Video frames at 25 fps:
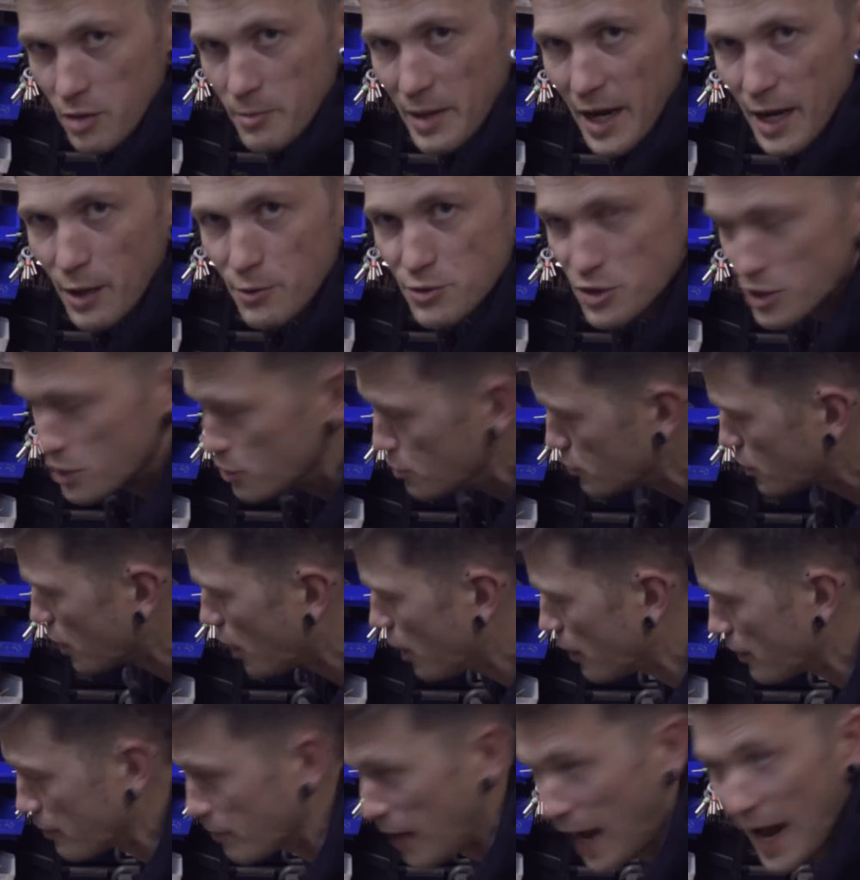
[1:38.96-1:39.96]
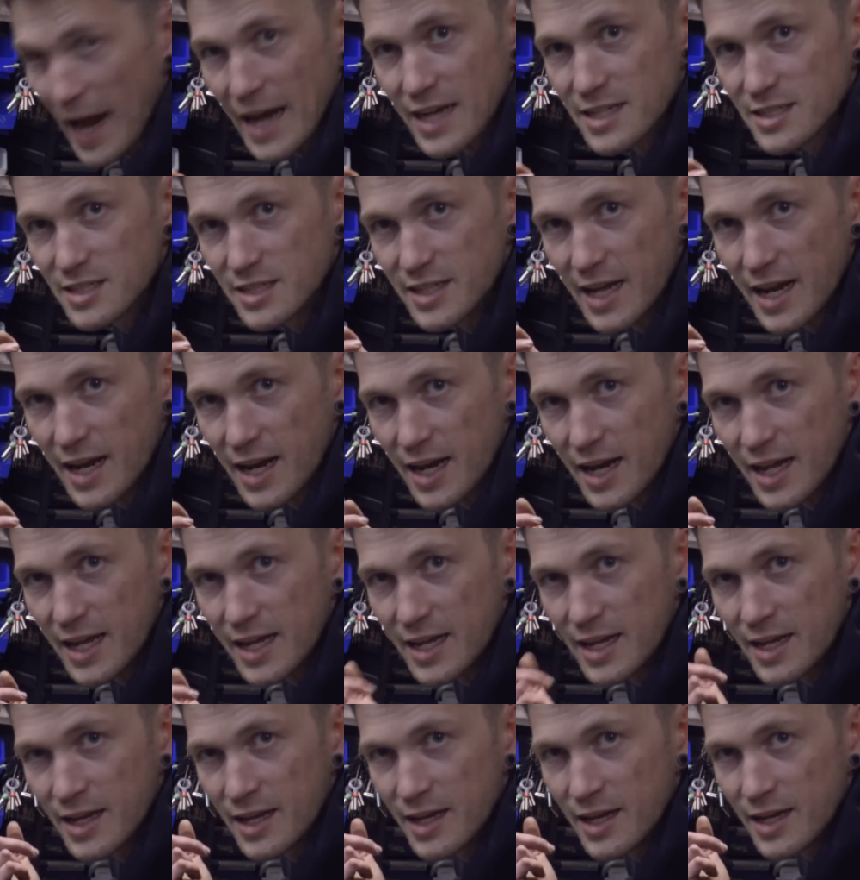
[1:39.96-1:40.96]
them out, so you can't accidentally
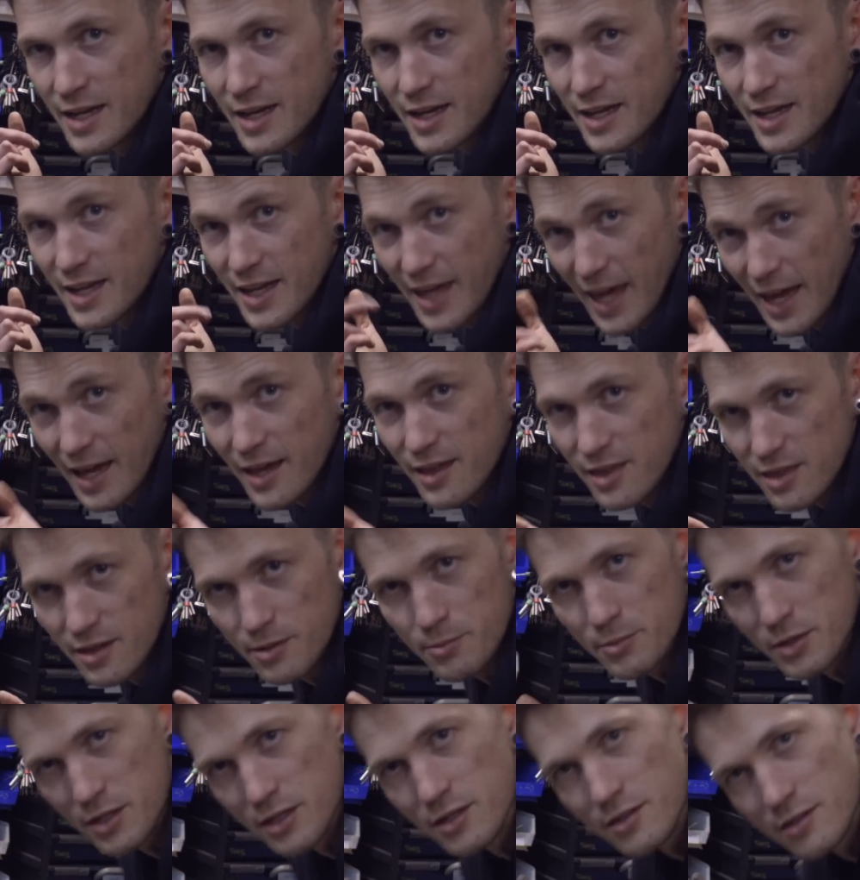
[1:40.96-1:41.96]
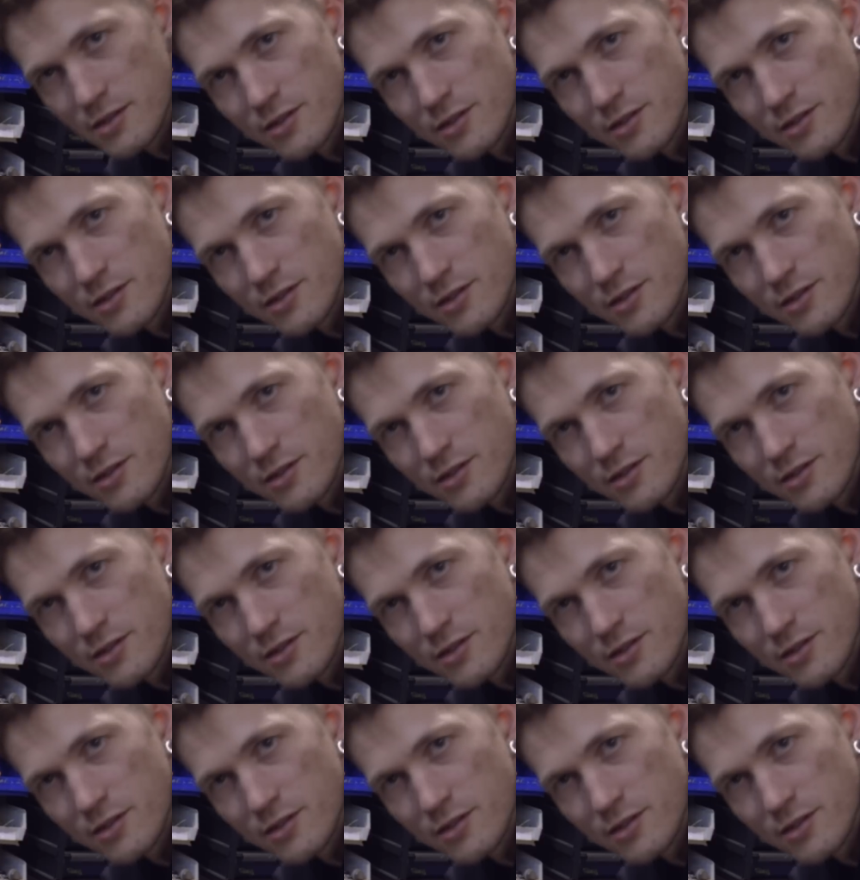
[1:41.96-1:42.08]
kick them and